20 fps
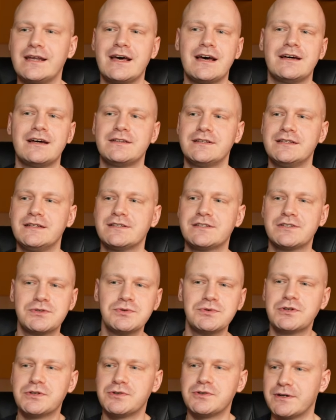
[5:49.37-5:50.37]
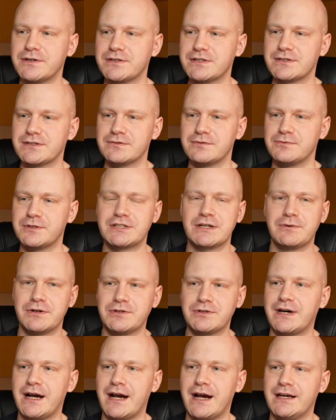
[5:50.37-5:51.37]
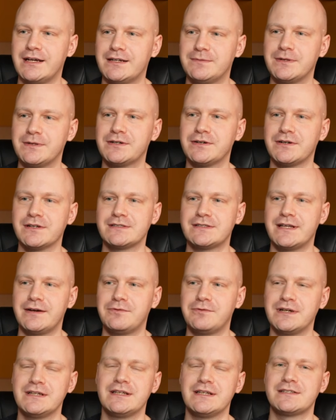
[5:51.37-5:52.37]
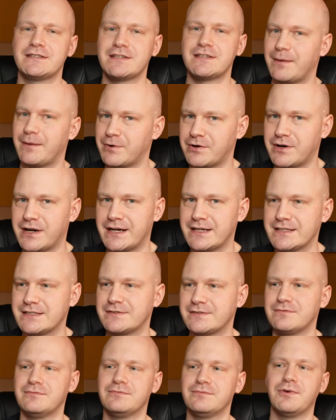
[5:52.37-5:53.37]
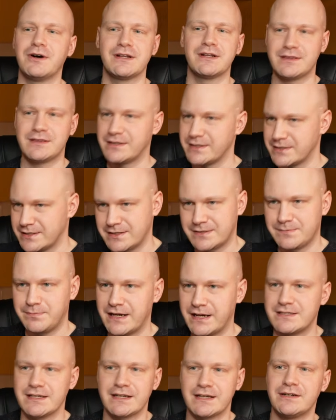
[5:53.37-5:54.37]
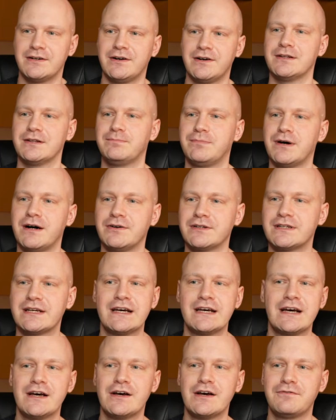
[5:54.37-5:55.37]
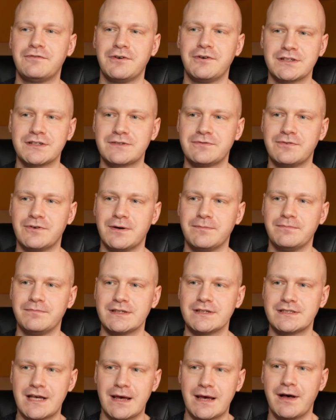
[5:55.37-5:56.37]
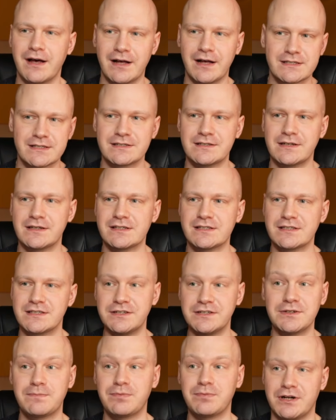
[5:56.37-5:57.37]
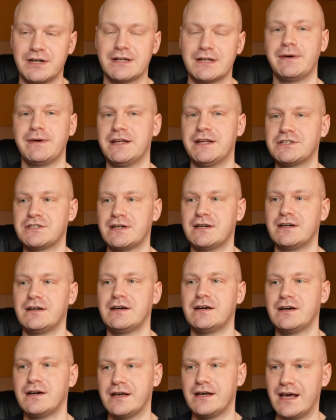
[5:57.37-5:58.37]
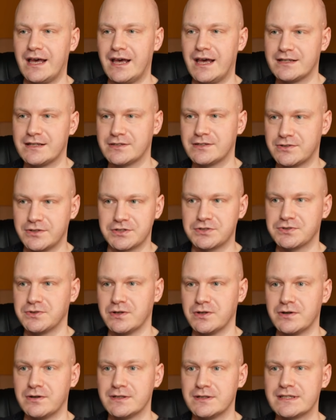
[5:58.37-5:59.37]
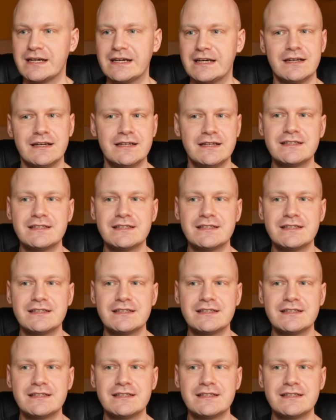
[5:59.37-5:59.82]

there are these two quotes which I want to highlight because they really summarize what this is basically all about. First from Sam Elster, Senior Product Manager at Control-Alt. He